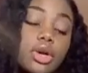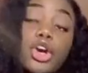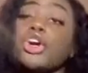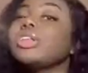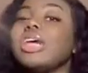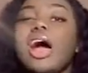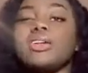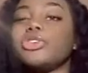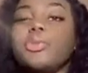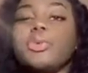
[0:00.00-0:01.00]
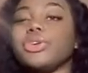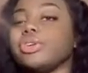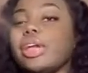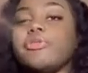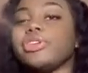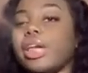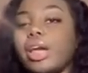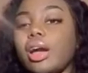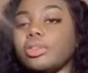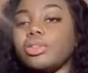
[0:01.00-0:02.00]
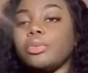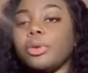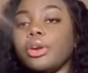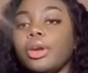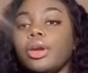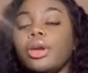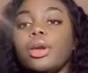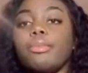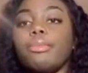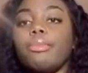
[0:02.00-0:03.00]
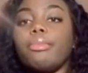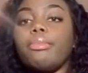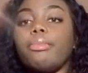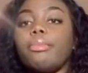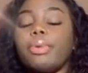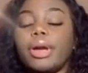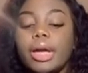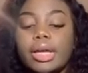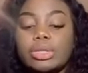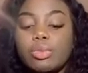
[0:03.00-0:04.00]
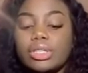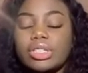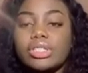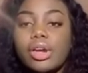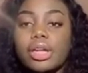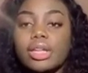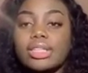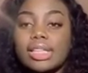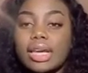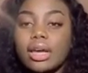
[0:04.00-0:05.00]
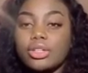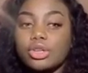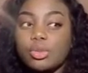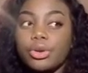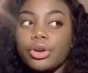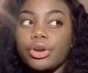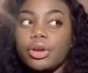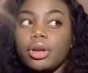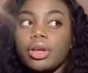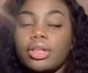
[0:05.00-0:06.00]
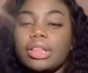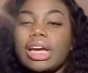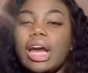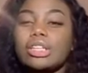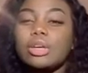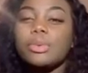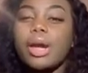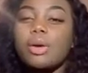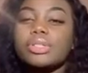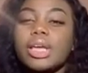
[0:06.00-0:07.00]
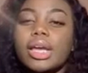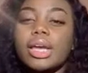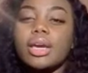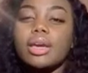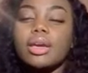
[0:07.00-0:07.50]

Early October, never late October. Because once it started getting to late October, I was like,